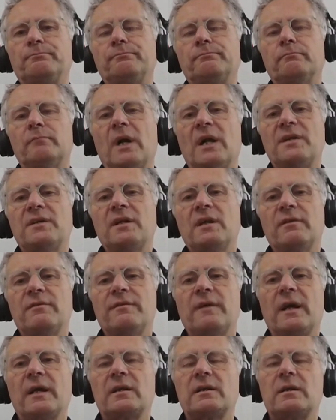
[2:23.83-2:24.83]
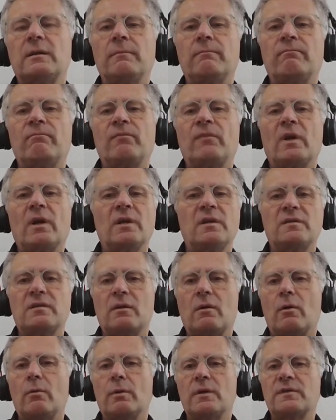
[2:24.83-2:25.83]
multi-effect, it's
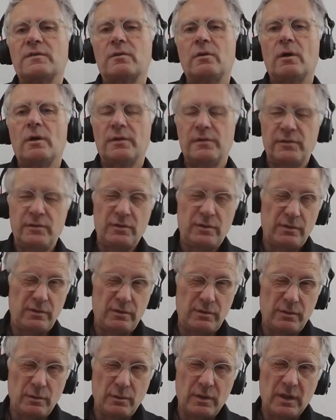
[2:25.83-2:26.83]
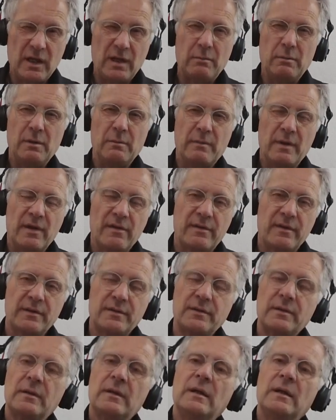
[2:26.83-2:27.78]
always called 2-cable method.